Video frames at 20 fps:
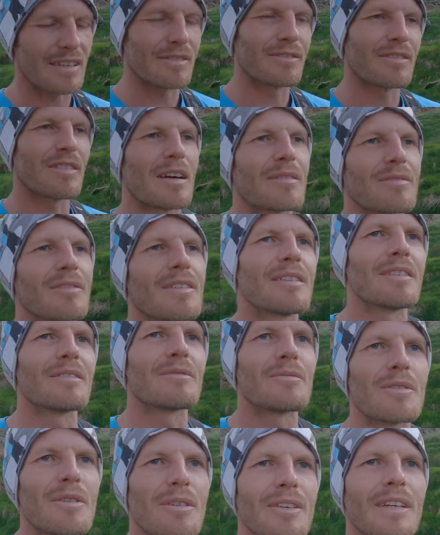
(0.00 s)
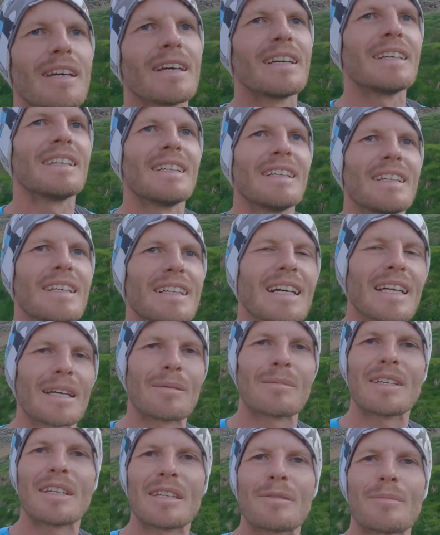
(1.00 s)
and I've hit the road, and
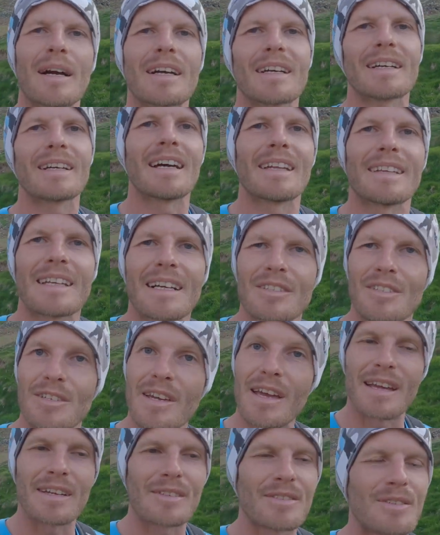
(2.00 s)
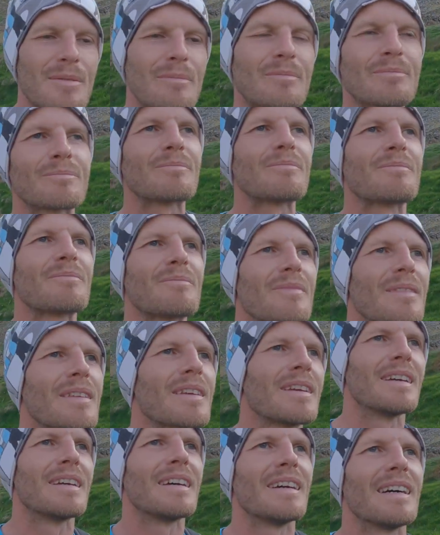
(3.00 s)
I'm nearly back at that church.
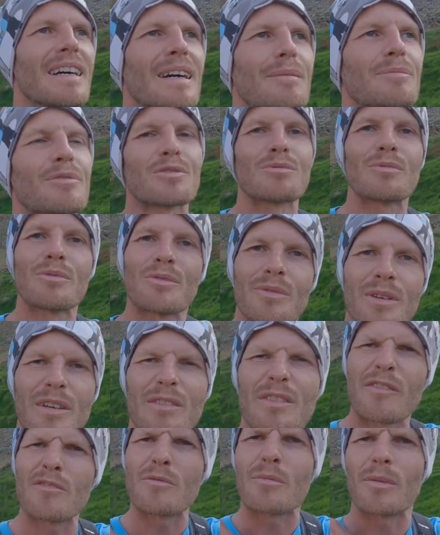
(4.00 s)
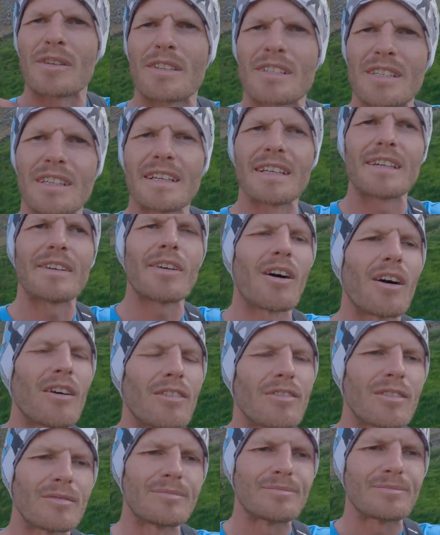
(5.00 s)
I'm just wondering if everybody's cleared
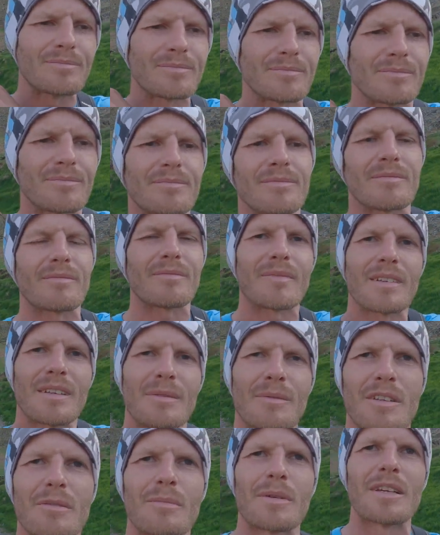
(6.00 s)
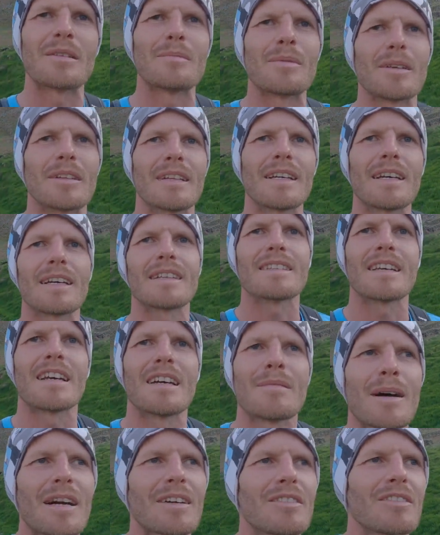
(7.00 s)
off, with it being a bit later.
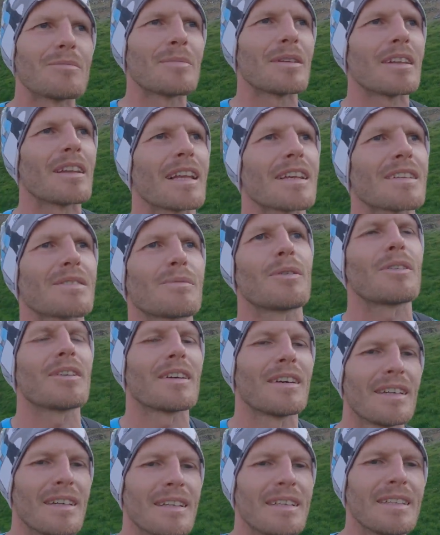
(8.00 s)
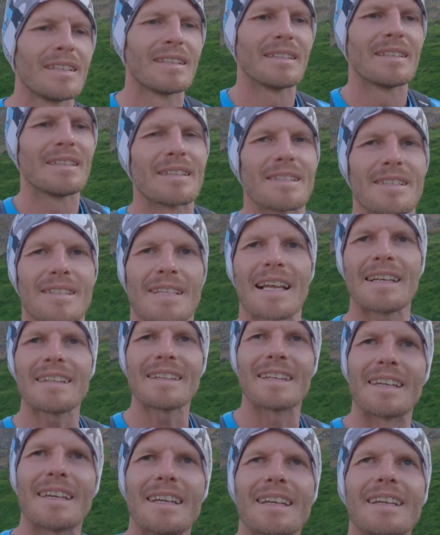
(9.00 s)
Am I going to be the last one
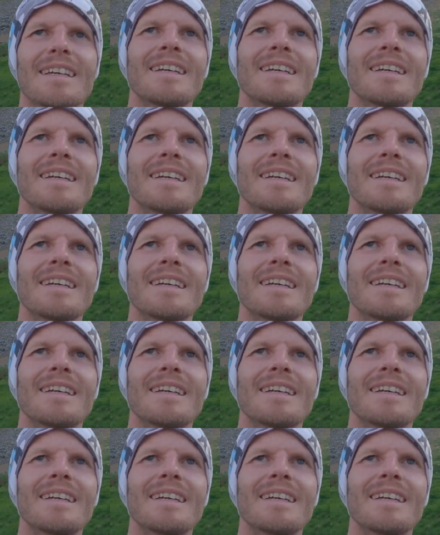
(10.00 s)
standing?